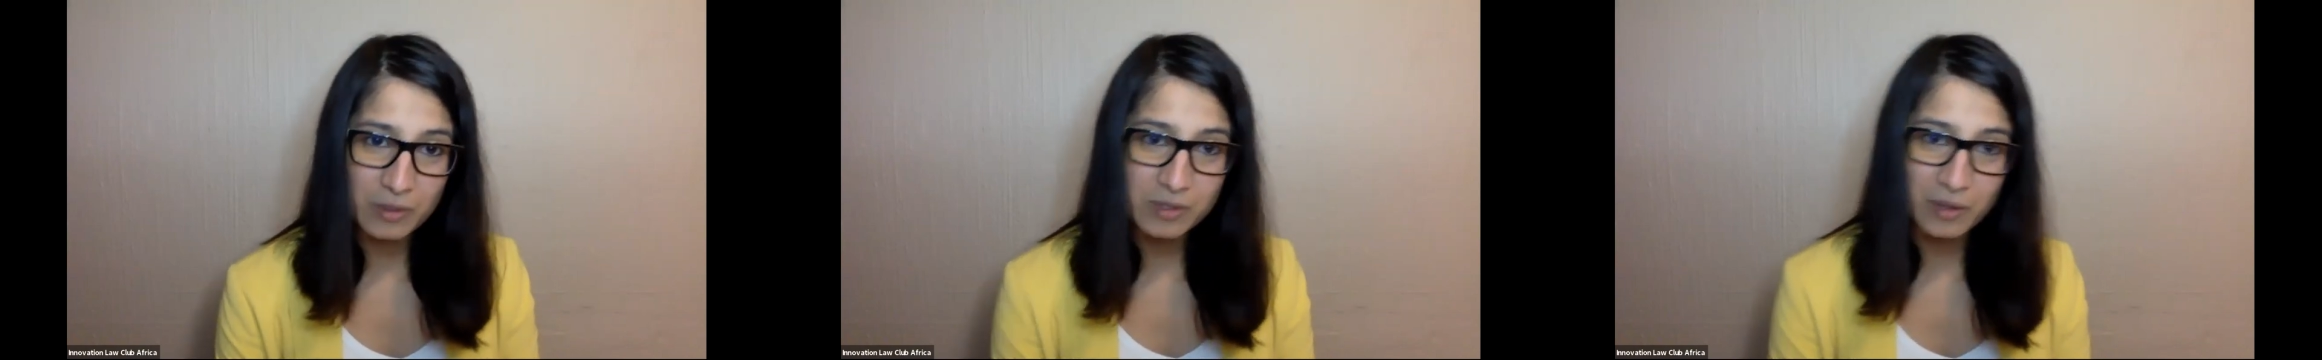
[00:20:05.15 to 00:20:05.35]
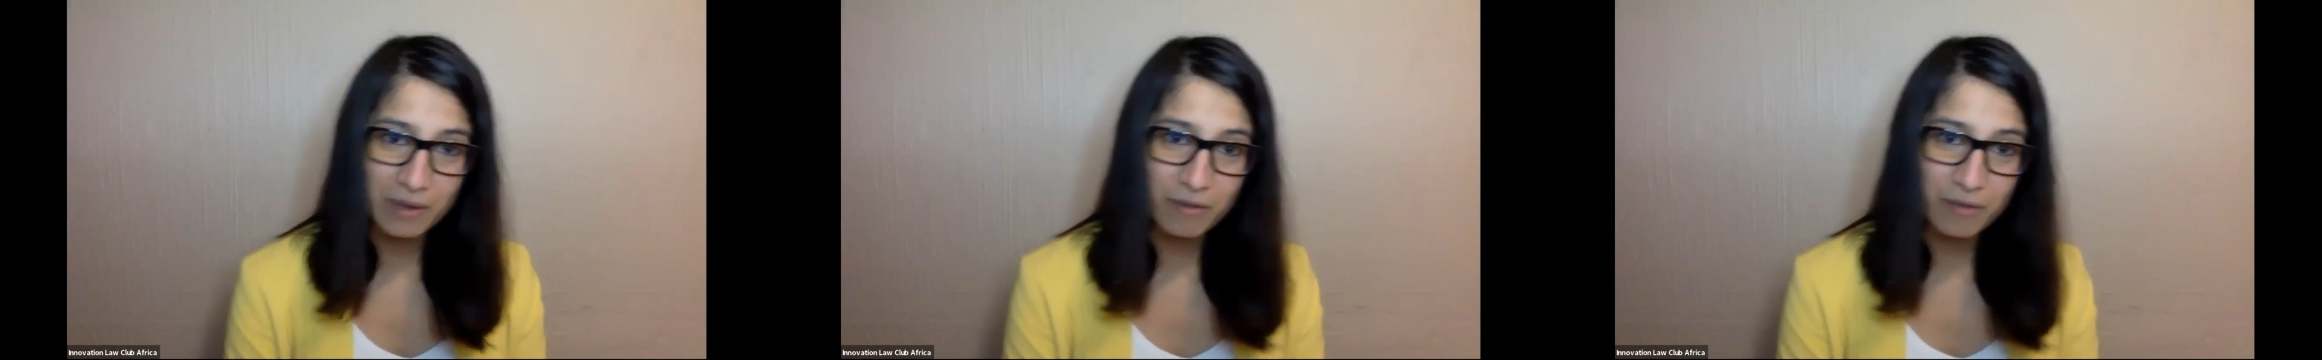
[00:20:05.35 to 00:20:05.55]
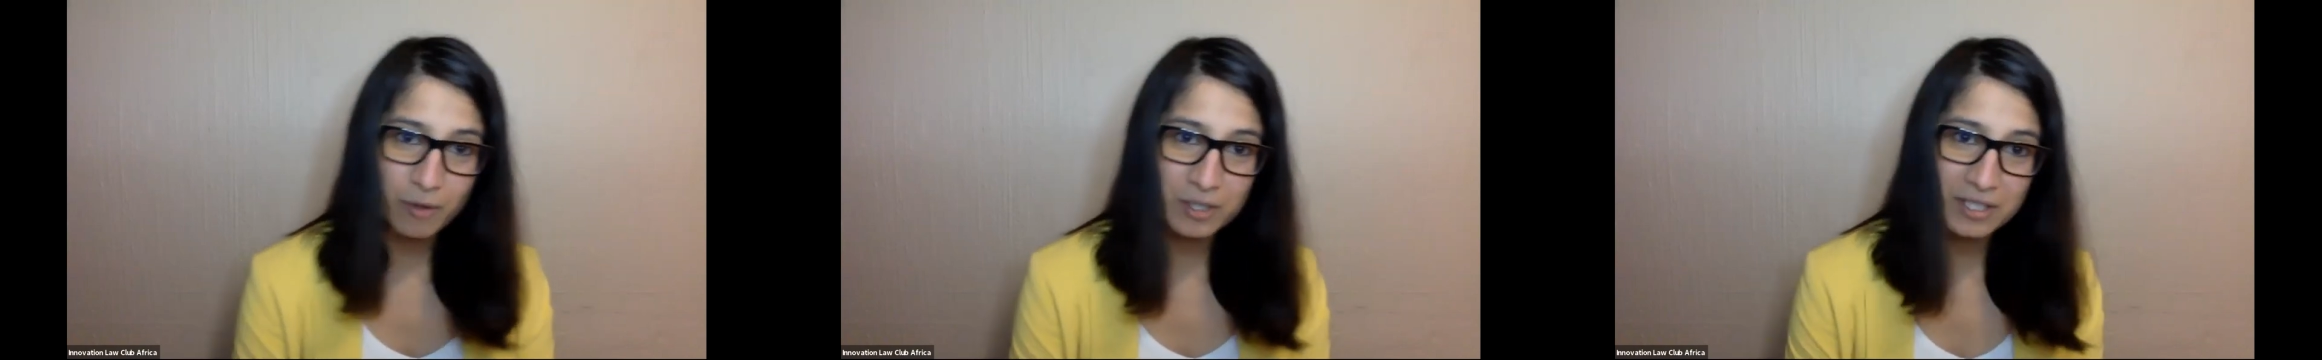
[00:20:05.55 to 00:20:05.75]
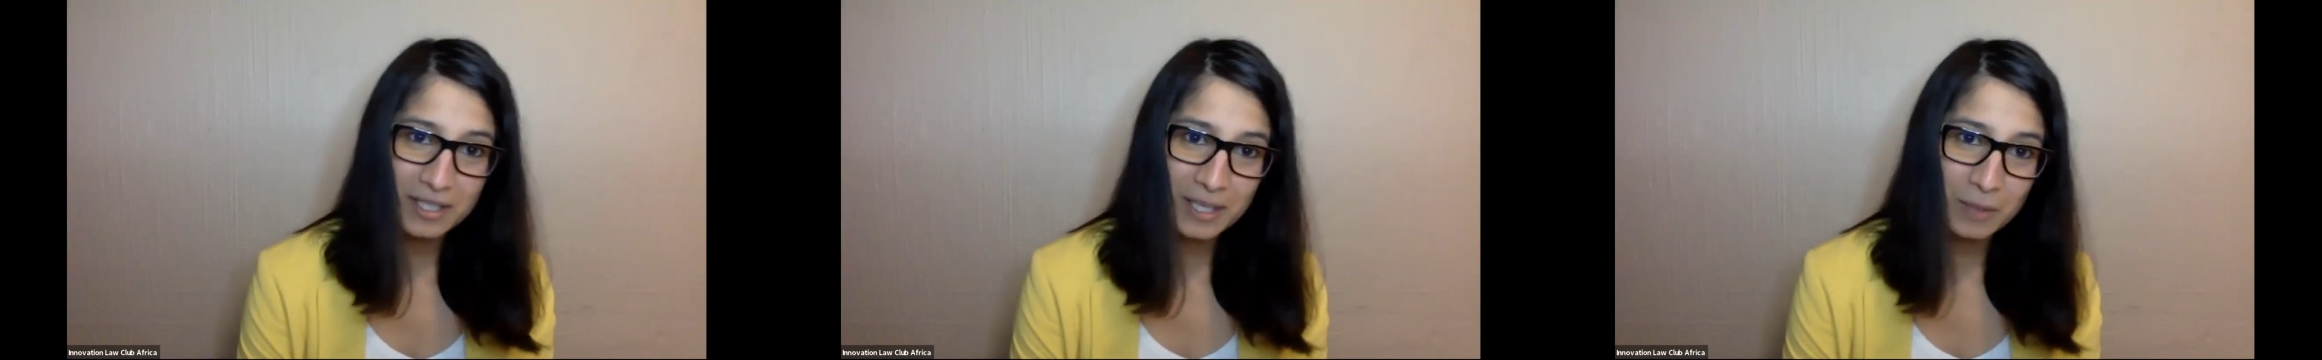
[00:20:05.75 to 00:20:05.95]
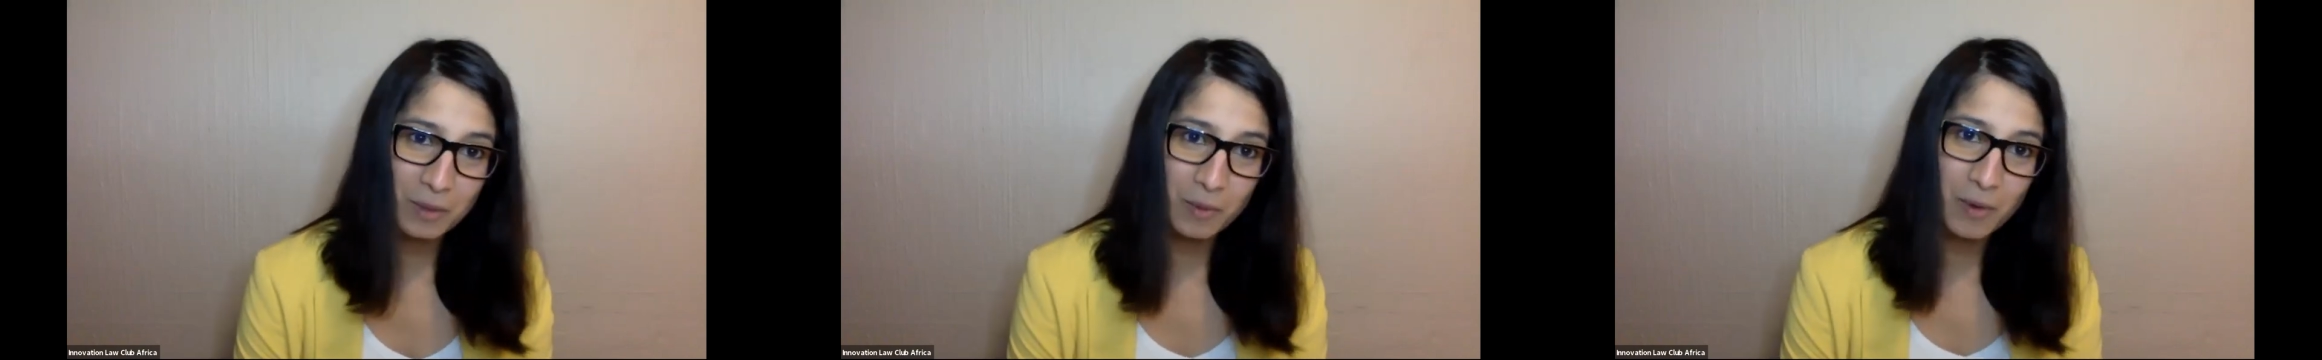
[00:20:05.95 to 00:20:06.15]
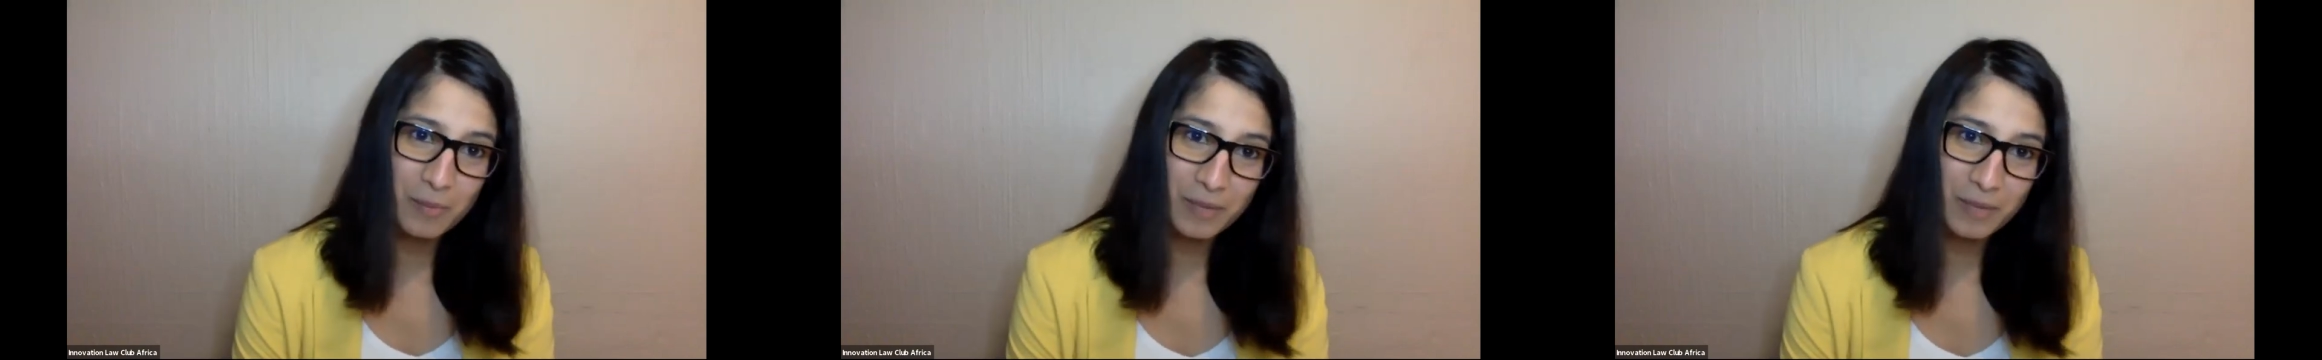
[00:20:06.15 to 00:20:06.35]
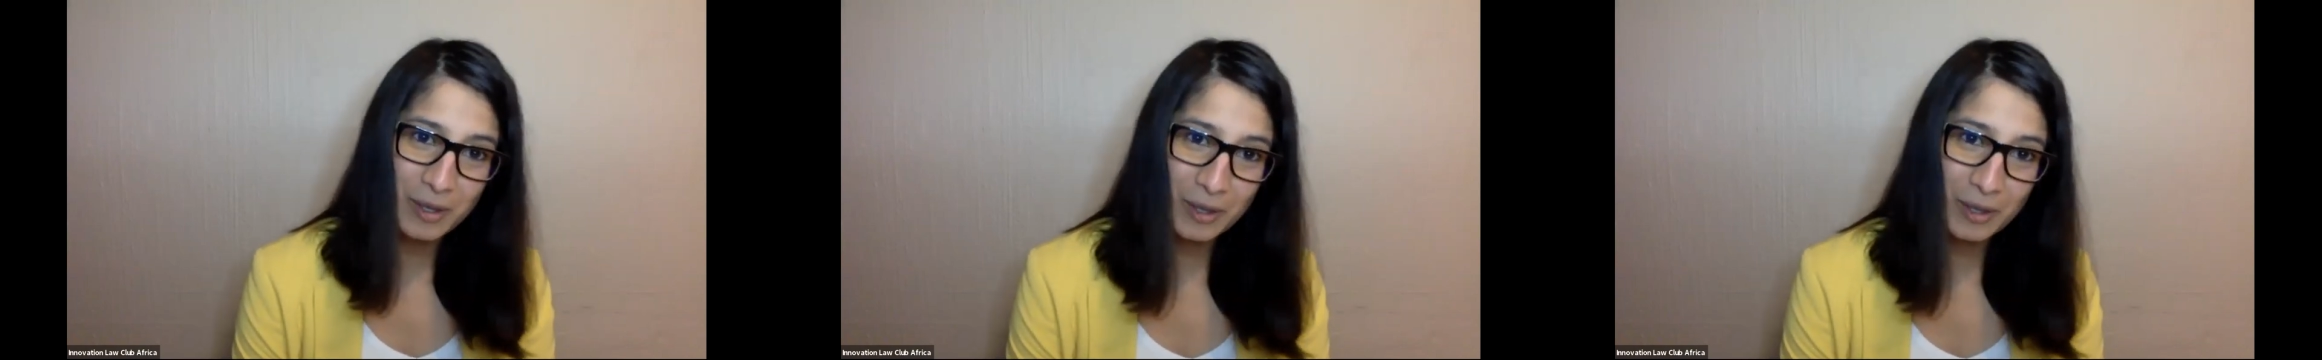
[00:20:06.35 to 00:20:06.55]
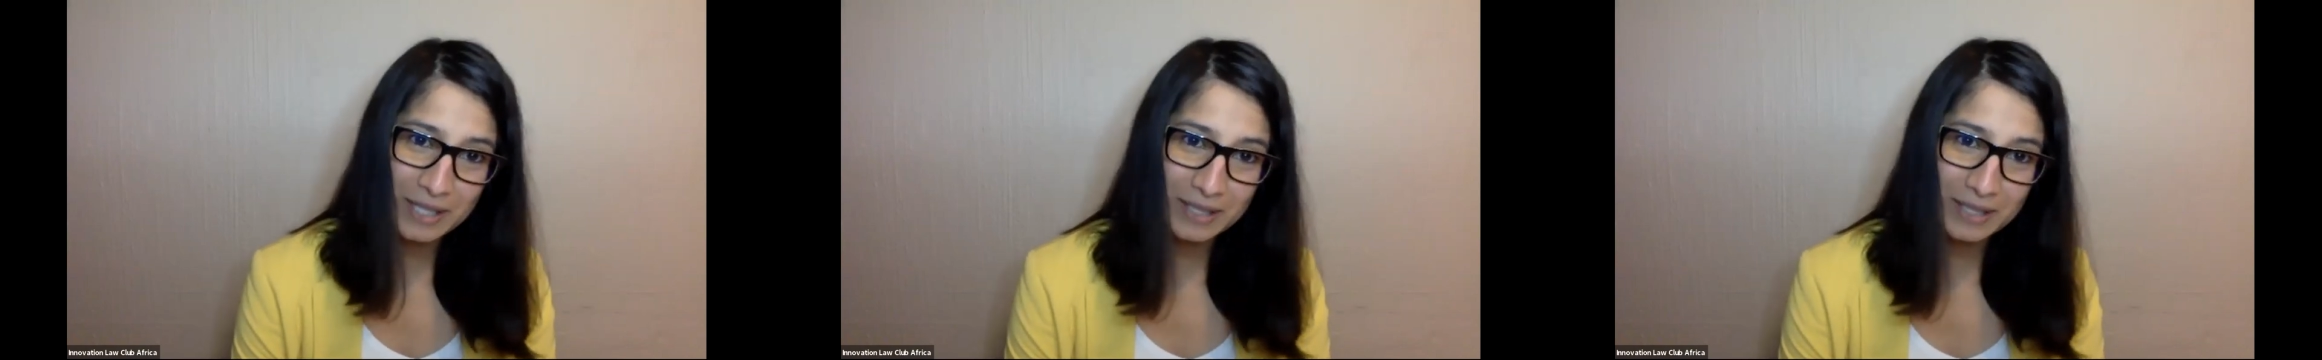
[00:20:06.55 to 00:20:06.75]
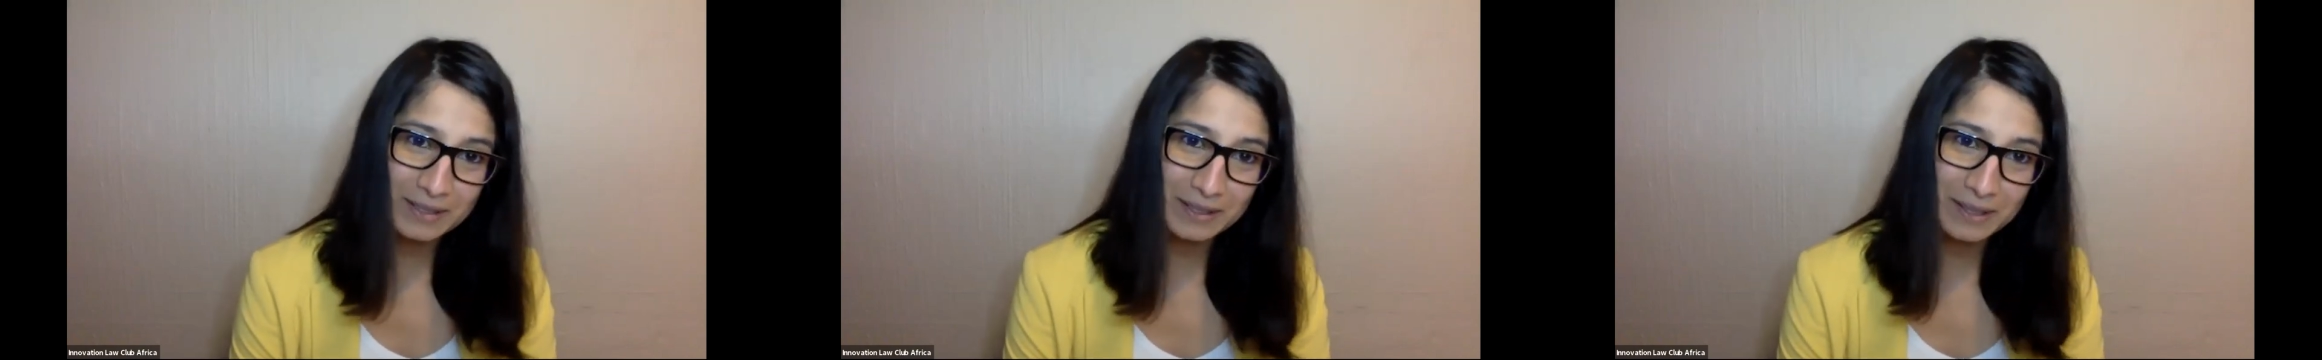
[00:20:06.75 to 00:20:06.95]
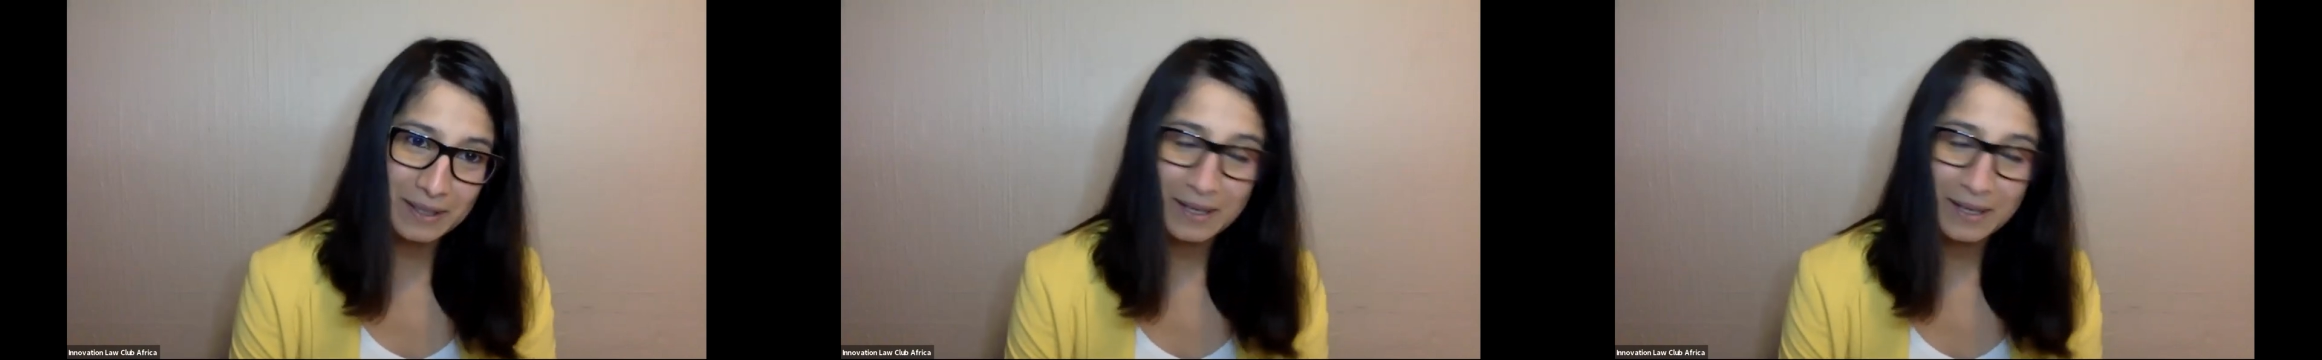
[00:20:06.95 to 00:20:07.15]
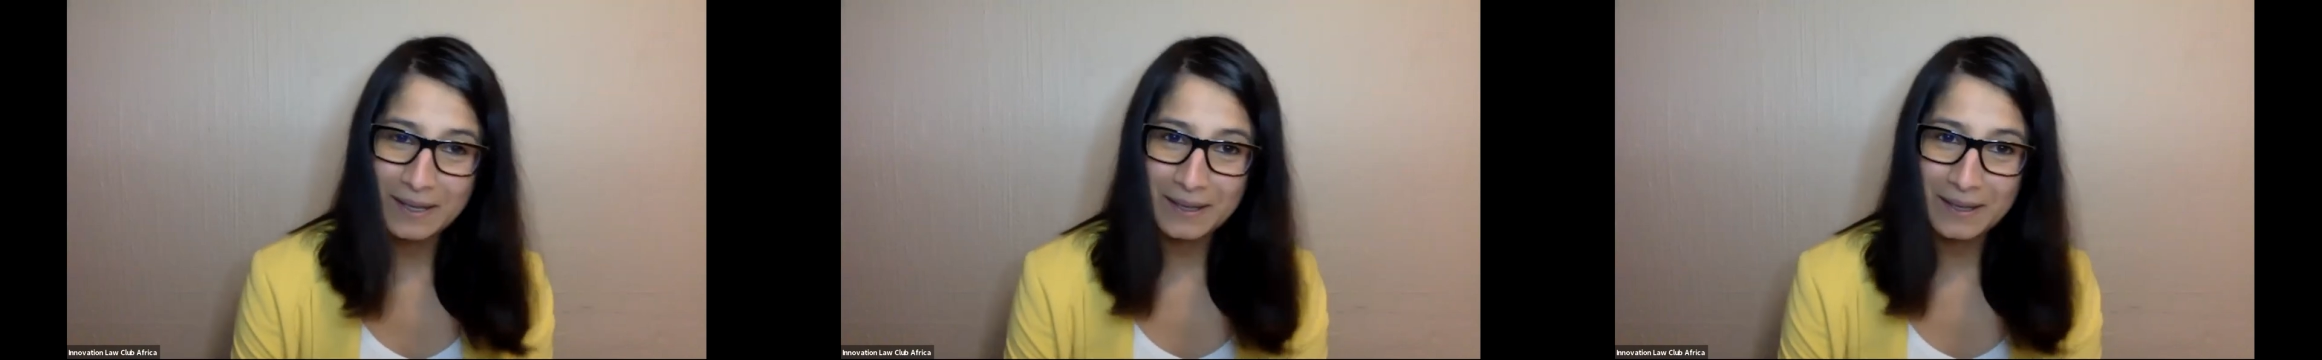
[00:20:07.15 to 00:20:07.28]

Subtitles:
so unfortunately we won't be contacting